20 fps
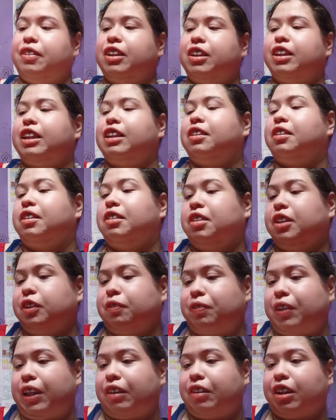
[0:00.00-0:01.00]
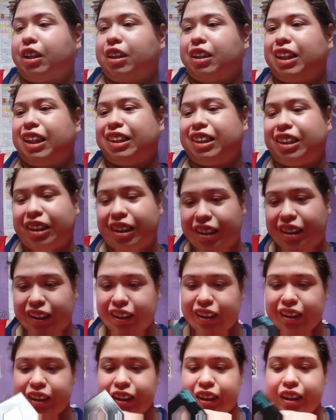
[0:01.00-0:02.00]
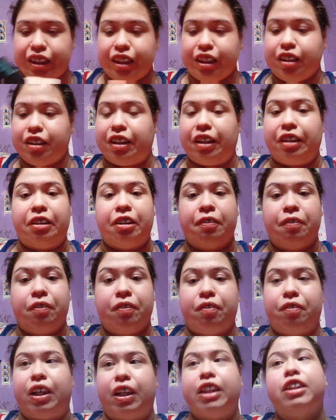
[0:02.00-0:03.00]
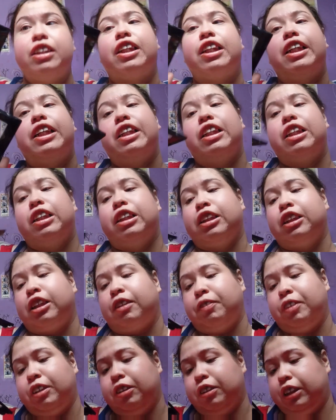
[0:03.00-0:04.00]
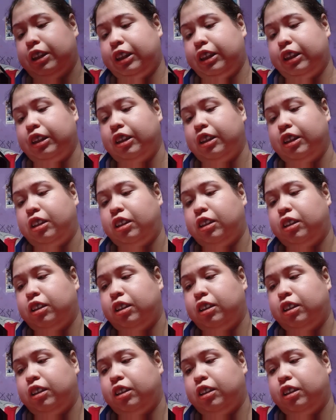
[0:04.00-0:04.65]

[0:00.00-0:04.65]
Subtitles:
translucent powder. That's it. My shade I'm using is